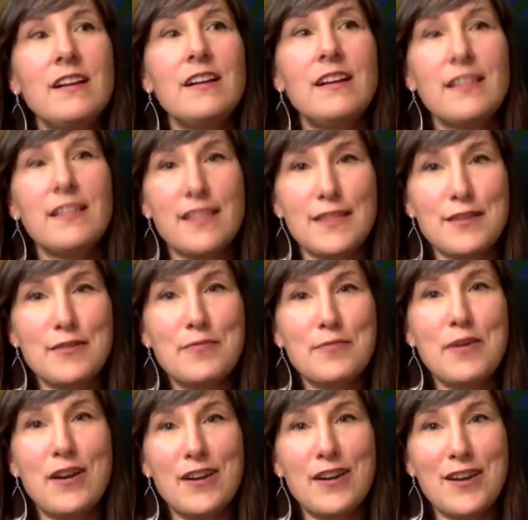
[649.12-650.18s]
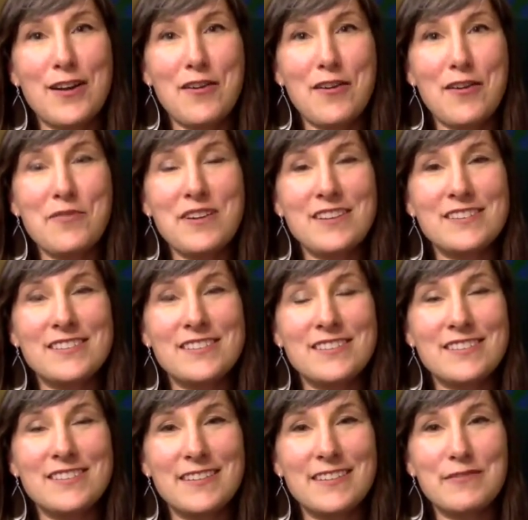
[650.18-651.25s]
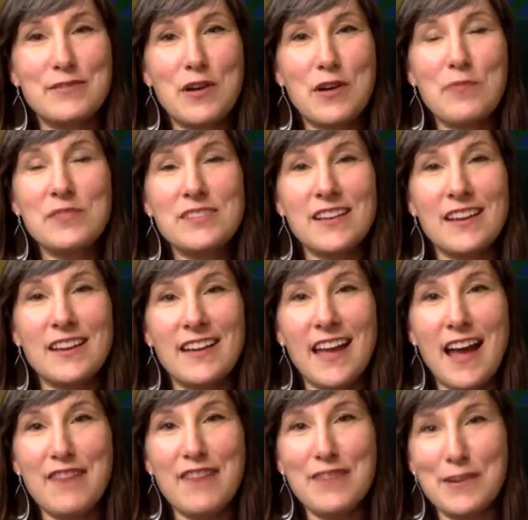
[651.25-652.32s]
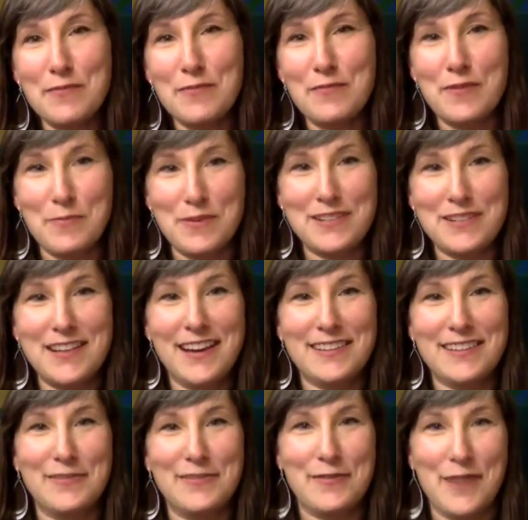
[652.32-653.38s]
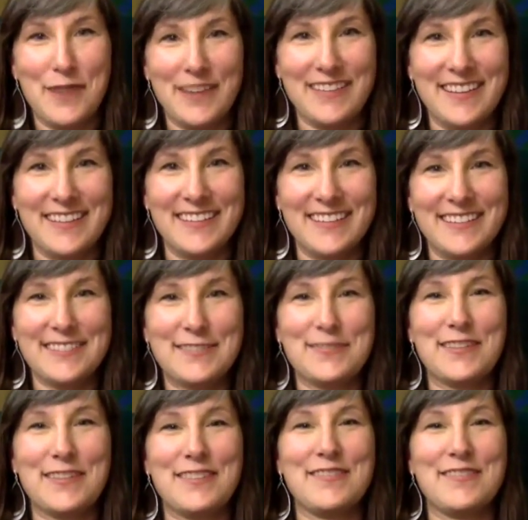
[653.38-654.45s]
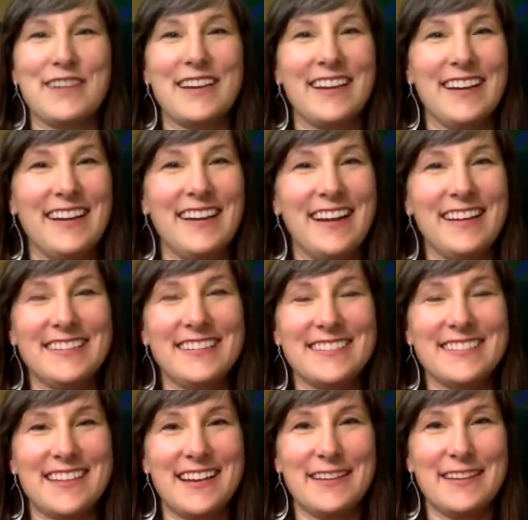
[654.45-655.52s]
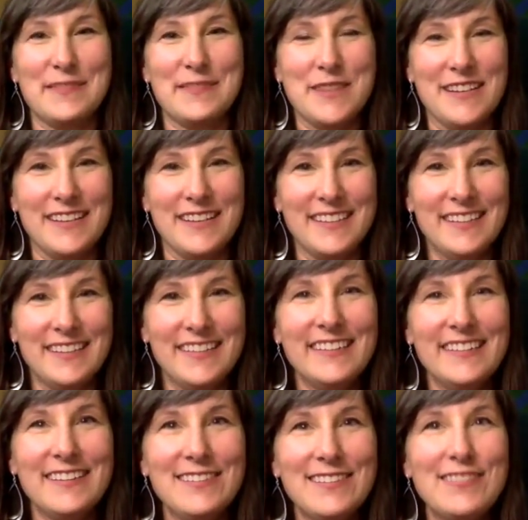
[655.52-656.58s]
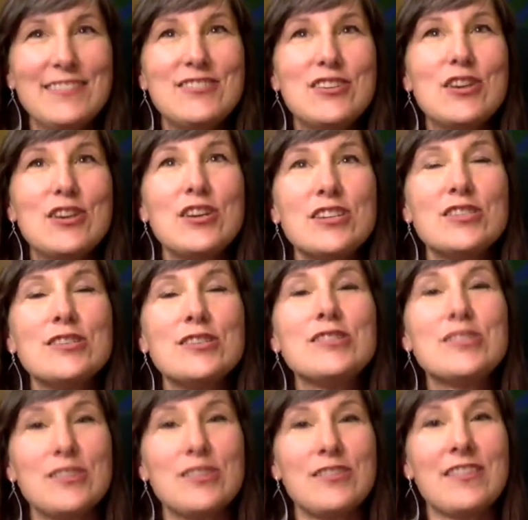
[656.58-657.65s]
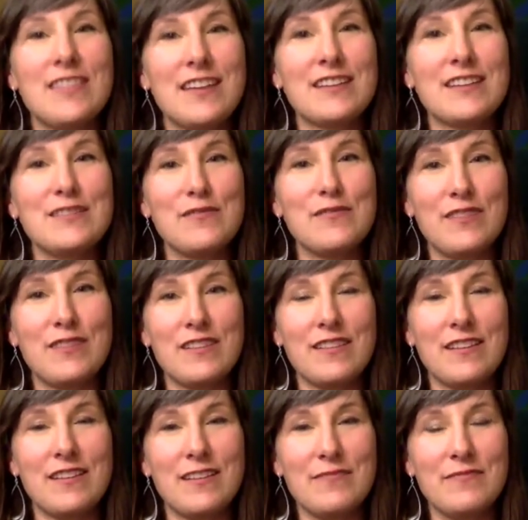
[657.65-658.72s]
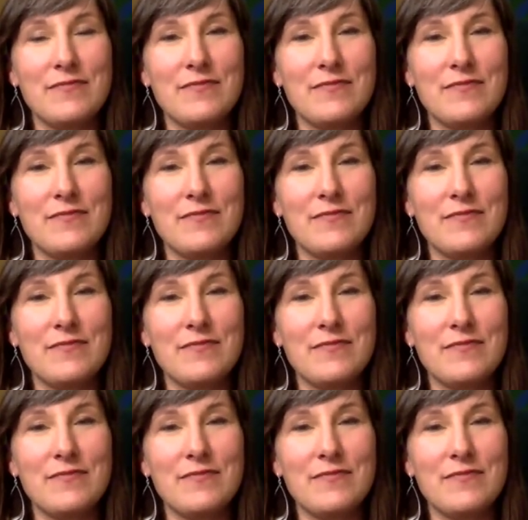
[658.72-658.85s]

The third party always, it was almost like having a protective witness with me. I hate to say it, but she couldn't do certain things in front of them,